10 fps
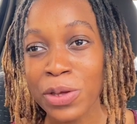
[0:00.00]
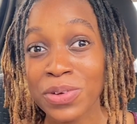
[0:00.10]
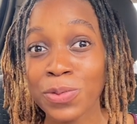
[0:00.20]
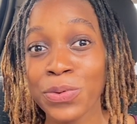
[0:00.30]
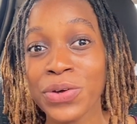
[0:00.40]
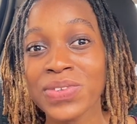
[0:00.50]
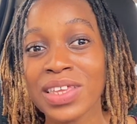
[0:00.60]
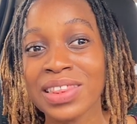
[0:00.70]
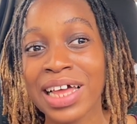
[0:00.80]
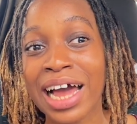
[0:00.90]
he was a
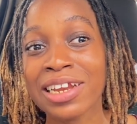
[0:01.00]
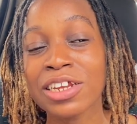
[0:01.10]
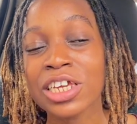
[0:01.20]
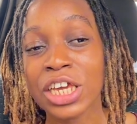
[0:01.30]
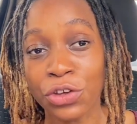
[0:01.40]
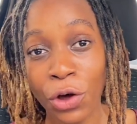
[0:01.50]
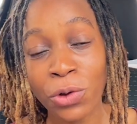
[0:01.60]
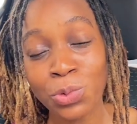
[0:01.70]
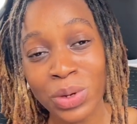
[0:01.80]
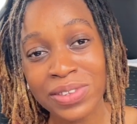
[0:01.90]
person that he
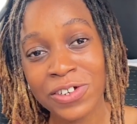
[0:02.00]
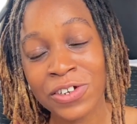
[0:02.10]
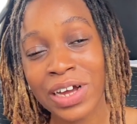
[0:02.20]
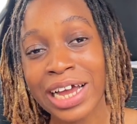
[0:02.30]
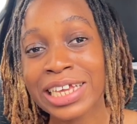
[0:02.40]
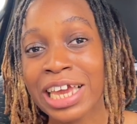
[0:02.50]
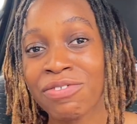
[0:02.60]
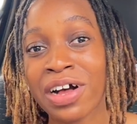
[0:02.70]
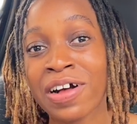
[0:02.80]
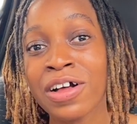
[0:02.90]
called Winter and gave
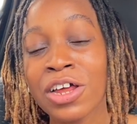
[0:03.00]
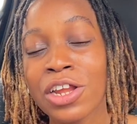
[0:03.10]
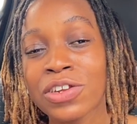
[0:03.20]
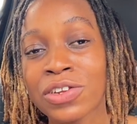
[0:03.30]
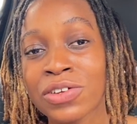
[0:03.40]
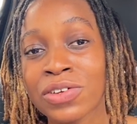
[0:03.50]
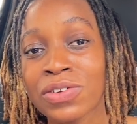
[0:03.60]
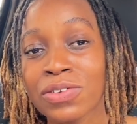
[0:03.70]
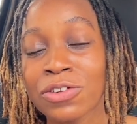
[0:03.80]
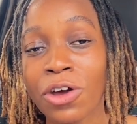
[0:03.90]
her the
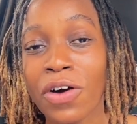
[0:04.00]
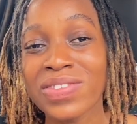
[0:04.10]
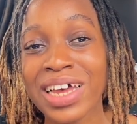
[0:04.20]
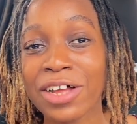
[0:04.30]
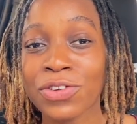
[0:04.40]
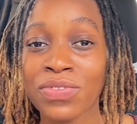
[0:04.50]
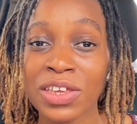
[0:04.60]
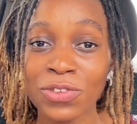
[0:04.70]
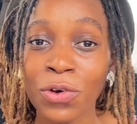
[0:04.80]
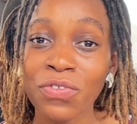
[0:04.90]
contact of
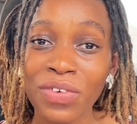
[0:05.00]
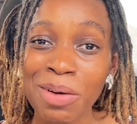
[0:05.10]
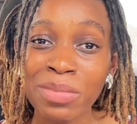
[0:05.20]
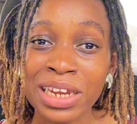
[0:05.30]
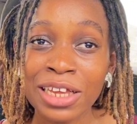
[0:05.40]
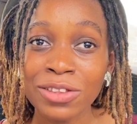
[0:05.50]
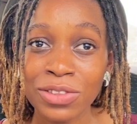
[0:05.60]
his own family